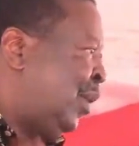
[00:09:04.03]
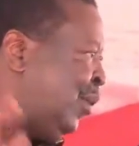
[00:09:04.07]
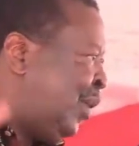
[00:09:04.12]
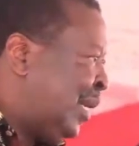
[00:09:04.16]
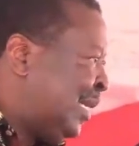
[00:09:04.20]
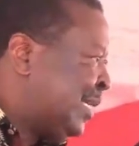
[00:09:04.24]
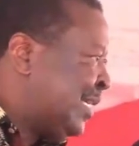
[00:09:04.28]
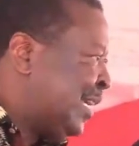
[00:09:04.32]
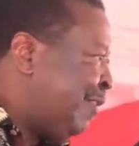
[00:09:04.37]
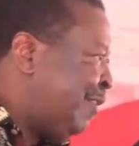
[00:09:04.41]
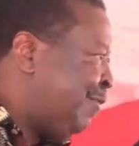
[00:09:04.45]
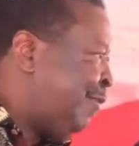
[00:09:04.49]

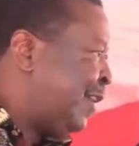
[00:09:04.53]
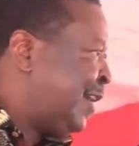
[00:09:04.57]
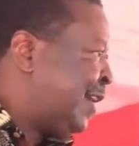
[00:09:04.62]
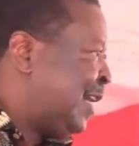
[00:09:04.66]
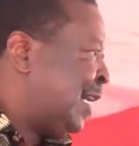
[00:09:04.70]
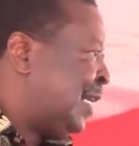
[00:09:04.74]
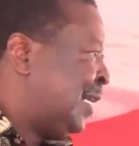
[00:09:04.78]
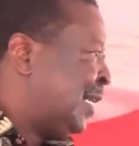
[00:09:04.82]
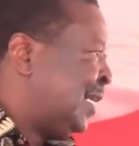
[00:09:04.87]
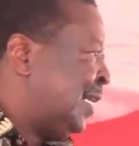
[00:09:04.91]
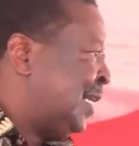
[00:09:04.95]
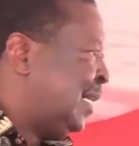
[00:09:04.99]
West Africa.
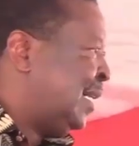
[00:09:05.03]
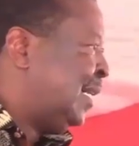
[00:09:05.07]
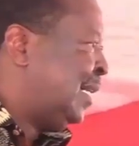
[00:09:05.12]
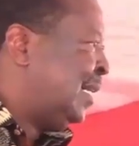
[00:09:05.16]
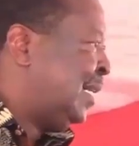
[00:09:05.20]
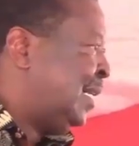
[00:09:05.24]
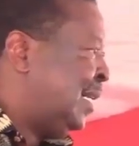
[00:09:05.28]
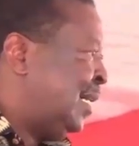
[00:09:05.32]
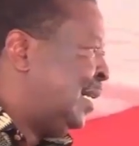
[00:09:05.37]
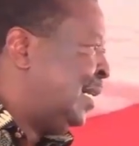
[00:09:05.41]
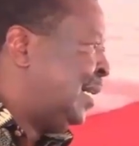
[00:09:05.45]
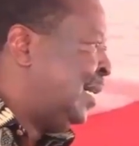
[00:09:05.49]

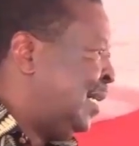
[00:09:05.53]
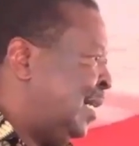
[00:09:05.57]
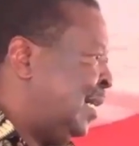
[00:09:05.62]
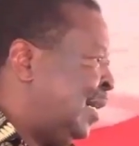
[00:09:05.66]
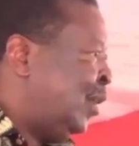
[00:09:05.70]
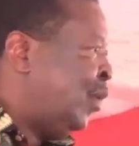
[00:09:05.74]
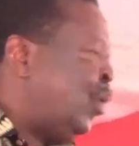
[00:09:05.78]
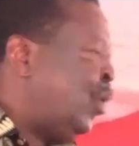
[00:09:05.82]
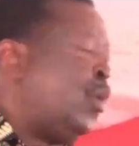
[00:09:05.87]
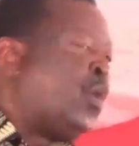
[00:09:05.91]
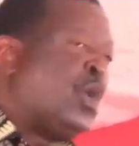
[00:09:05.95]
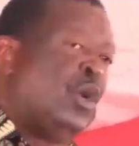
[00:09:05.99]

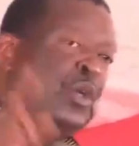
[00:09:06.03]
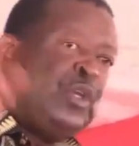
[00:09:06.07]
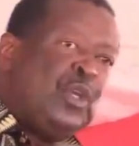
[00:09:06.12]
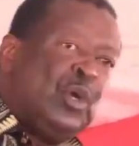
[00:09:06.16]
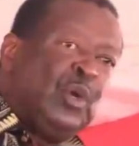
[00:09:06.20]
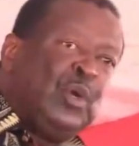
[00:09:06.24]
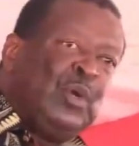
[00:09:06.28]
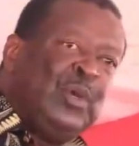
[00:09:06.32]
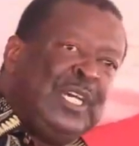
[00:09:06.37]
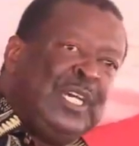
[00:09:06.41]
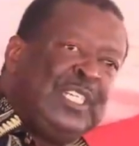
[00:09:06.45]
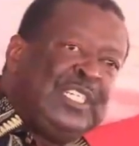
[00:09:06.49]
Huko
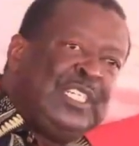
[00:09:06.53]
ndio kuna